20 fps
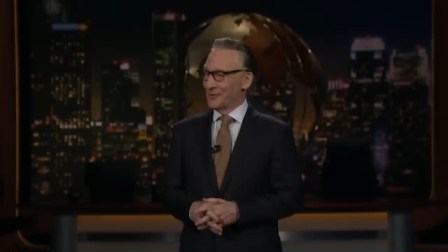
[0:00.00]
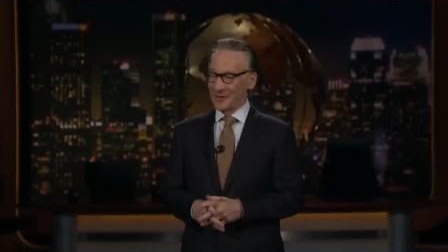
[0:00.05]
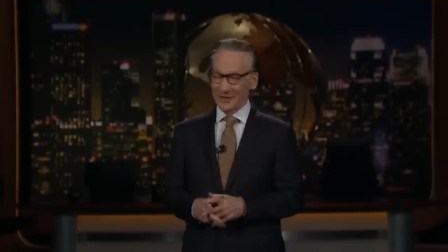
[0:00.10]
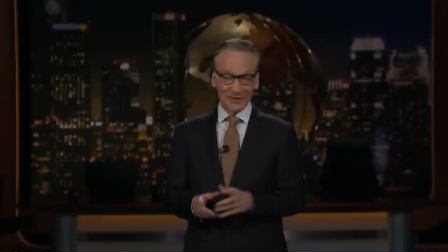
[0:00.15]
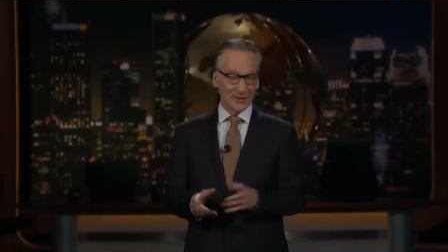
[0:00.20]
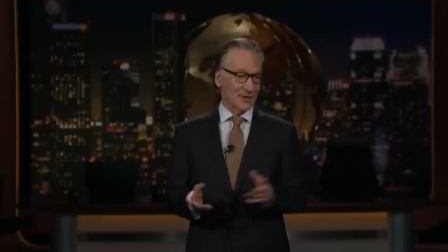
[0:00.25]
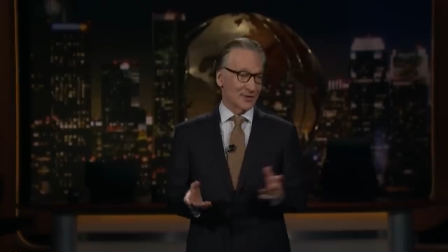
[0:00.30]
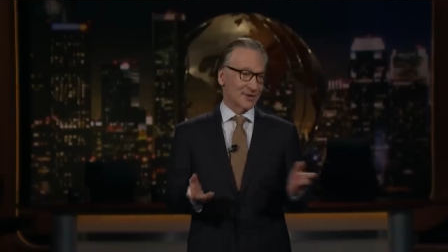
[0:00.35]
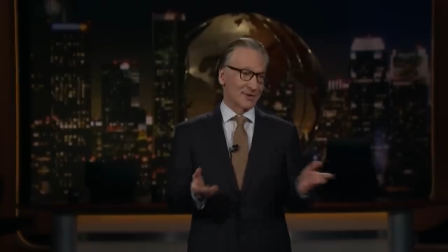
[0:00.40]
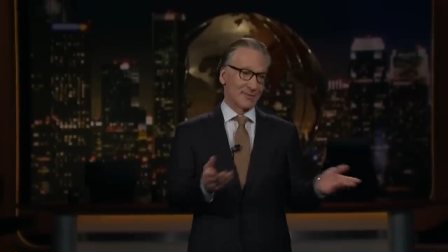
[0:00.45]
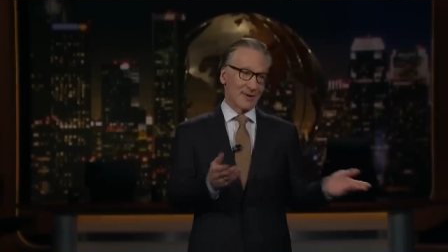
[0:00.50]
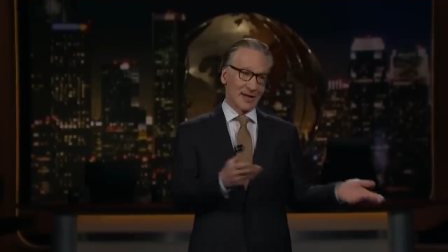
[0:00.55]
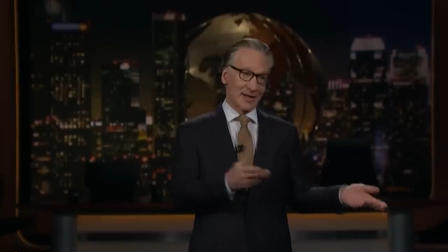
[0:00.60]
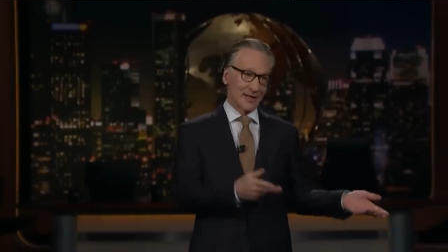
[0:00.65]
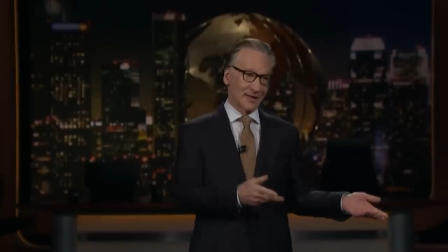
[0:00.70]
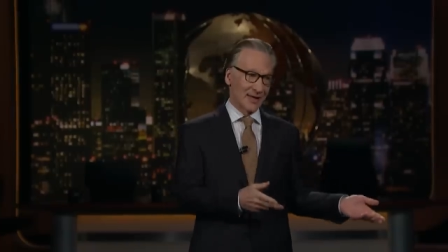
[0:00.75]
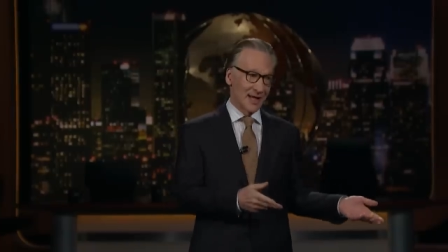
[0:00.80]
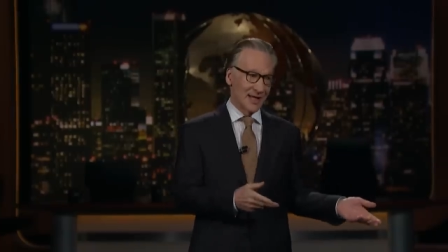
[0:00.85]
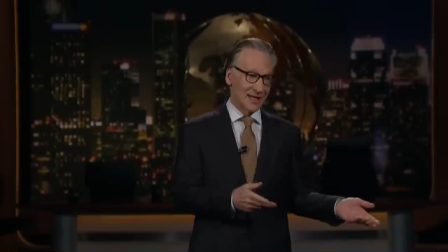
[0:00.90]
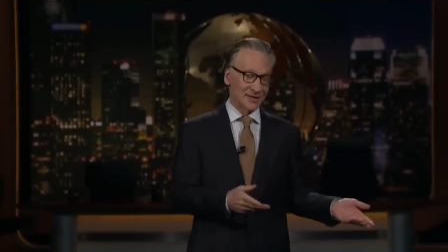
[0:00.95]
we talked about
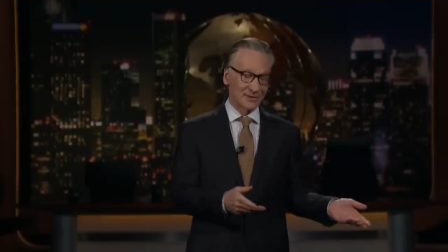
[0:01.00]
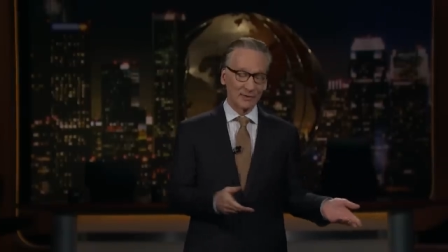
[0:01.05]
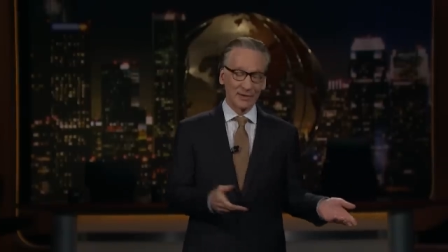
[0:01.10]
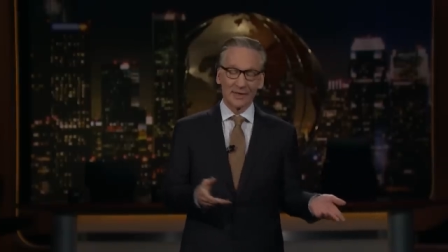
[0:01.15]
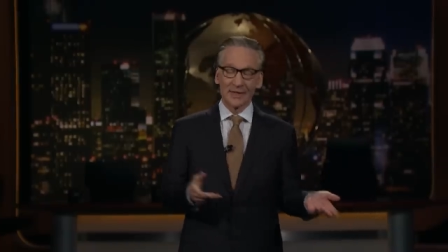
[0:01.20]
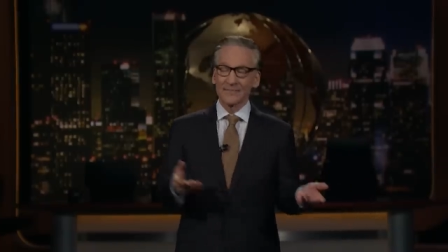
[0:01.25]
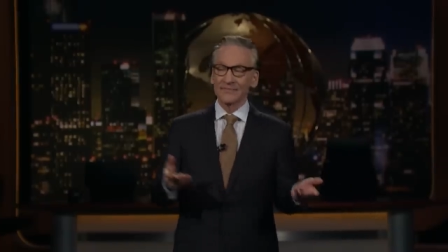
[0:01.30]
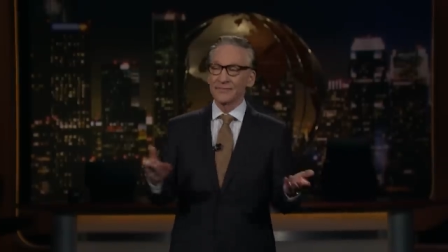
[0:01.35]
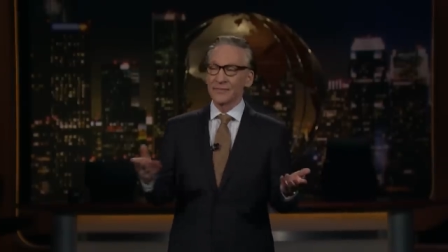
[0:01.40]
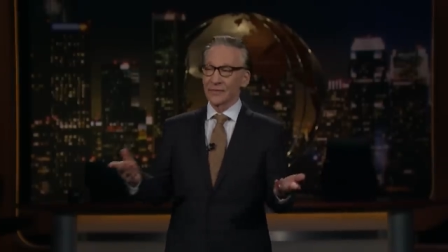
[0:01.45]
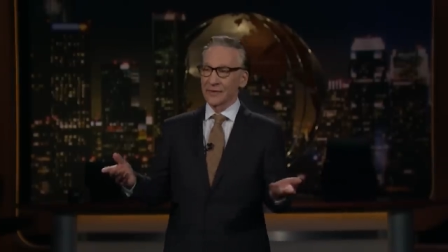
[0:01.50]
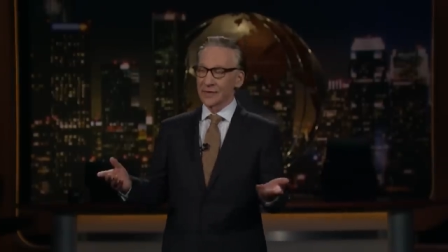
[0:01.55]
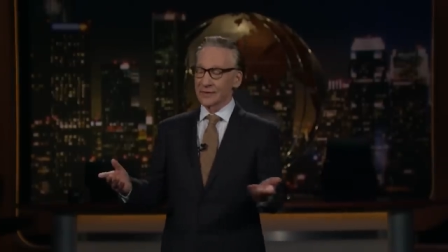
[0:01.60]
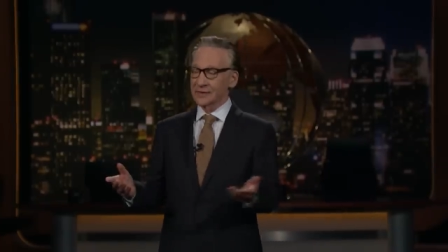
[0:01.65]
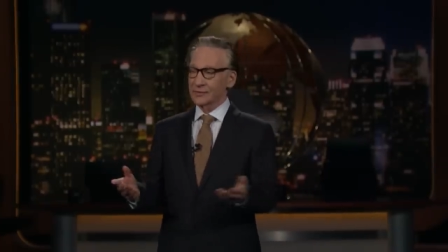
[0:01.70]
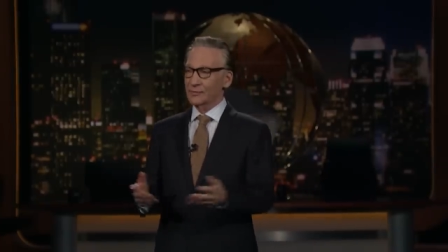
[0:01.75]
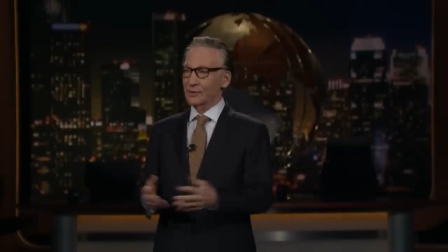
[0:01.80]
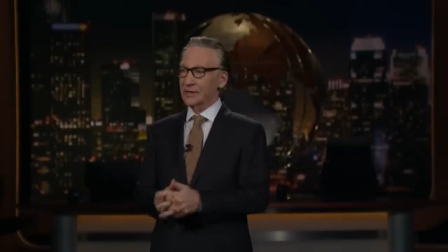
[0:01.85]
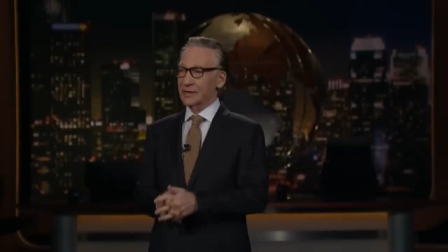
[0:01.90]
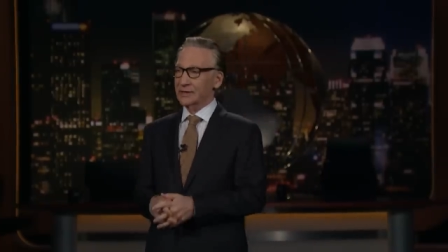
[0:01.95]
it last week.
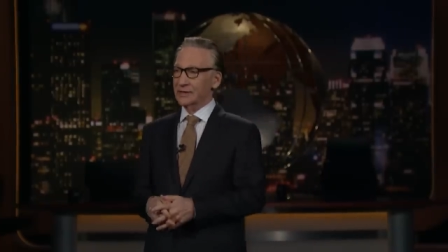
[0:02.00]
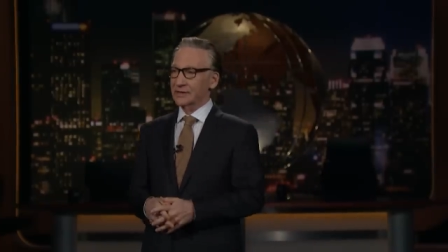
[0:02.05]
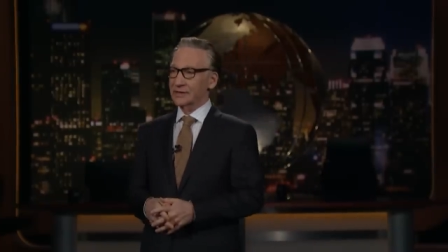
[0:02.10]
This week,